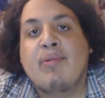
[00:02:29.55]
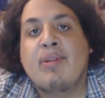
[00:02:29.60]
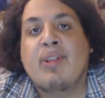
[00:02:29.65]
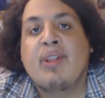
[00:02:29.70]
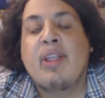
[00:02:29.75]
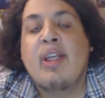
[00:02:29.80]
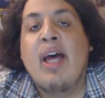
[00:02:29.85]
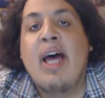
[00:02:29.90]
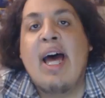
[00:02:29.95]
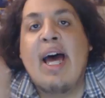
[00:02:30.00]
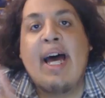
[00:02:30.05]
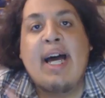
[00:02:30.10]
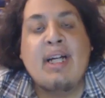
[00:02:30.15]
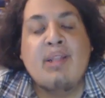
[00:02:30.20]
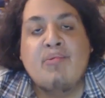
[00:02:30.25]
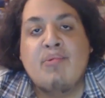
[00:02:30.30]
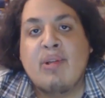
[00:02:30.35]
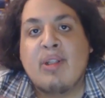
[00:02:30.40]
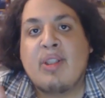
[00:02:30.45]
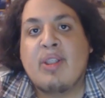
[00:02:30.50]
We see
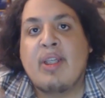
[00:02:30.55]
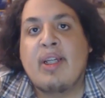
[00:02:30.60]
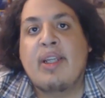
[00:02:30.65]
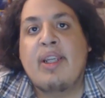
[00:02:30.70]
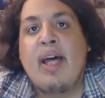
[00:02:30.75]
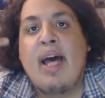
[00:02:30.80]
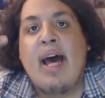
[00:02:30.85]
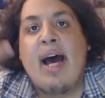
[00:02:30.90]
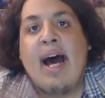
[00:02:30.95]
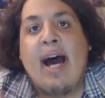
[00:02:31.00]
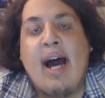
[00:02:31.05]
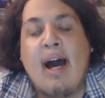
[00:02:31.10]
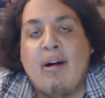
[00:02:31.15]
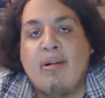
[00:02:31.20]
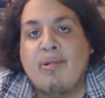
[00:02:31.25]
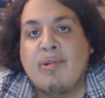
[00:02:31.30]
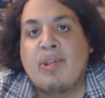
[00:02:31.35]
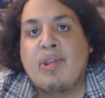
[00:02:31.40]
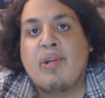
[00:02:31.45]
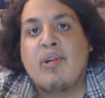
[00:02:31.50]
Hendrickson,
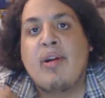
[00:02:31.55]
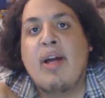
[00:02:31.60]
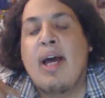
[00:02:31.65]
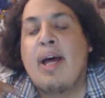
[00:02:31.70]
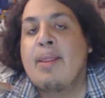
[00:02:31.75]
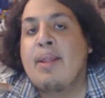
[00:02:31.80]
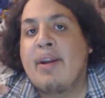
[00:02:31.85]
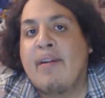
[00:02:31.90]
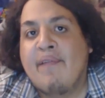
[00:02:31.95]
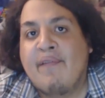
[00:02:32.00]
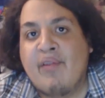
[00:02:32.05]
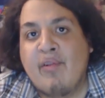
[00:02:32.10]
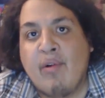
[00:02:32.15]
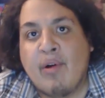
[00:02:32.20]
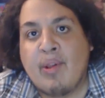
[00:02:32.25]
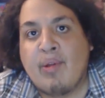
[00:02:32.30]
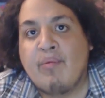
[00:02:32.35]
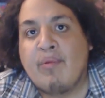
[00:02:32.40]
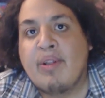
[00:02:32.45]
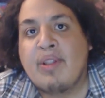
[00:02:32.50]
Hauser, and then a
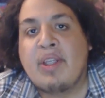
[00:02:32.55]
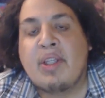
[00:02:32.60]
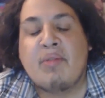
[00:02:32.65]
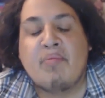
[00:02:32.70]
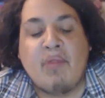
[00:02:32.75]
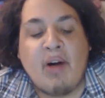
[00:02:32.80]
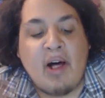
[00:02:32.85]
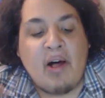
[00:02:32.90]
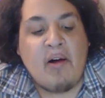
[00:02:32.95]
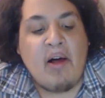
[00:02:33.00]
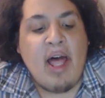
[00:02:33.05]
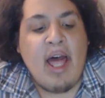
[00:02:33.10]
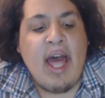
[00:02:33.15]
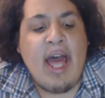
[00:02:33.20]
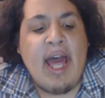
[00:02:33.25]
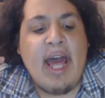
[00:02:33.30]
few other ones as well,